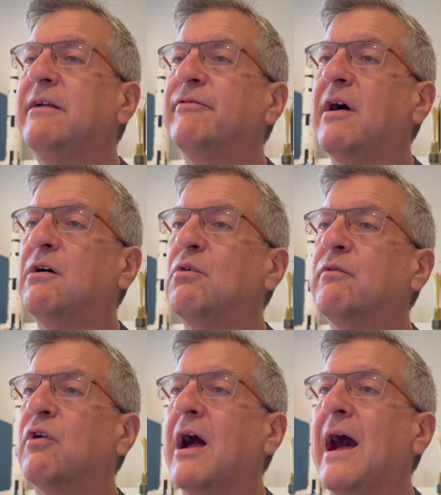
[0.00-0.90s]
file
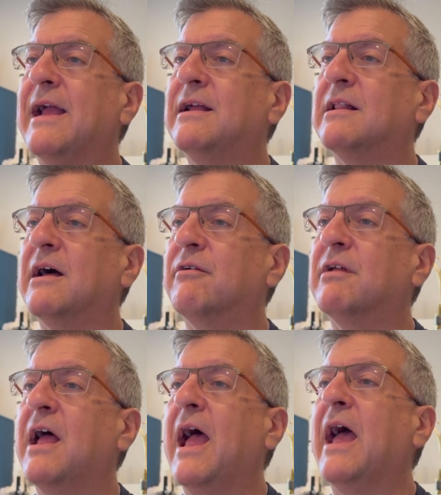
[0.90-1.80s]
over
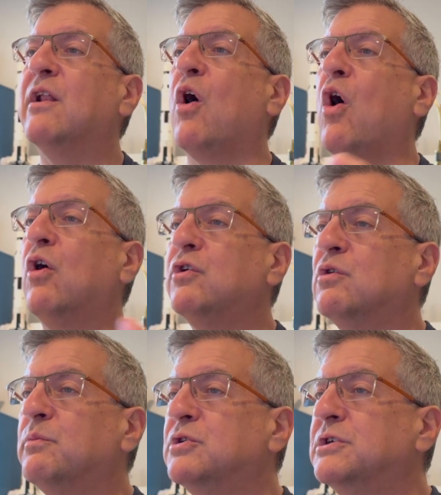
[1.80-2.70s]
iCloud, and all
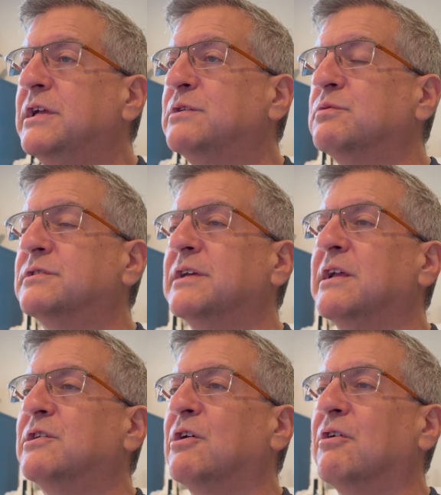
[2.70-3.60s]
your machines will
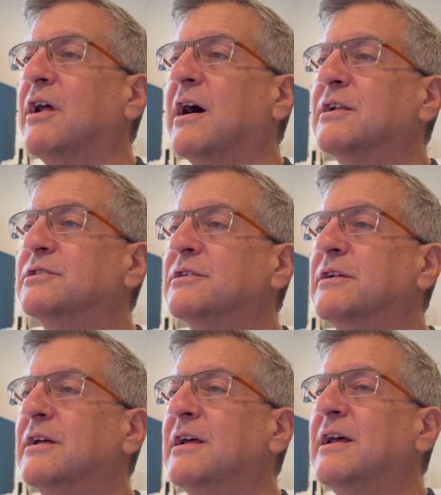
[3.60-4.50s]
sync to your notch.
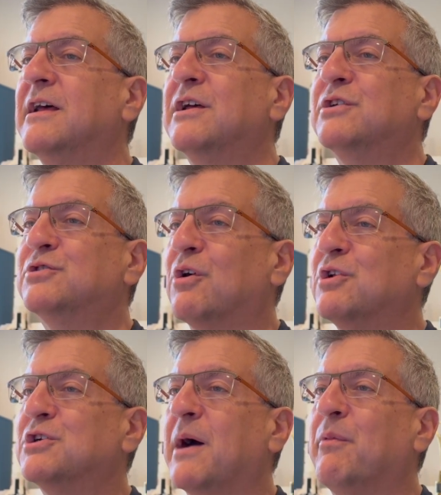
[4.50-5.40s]

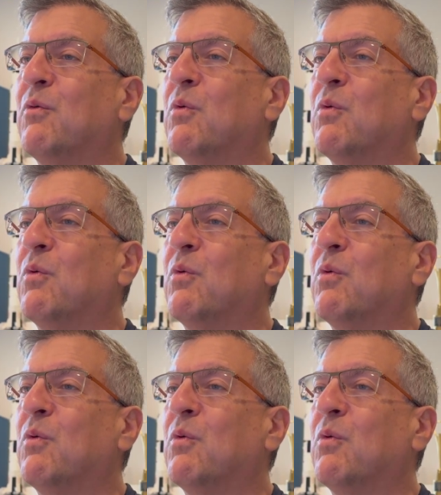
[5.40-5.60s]
Start a job on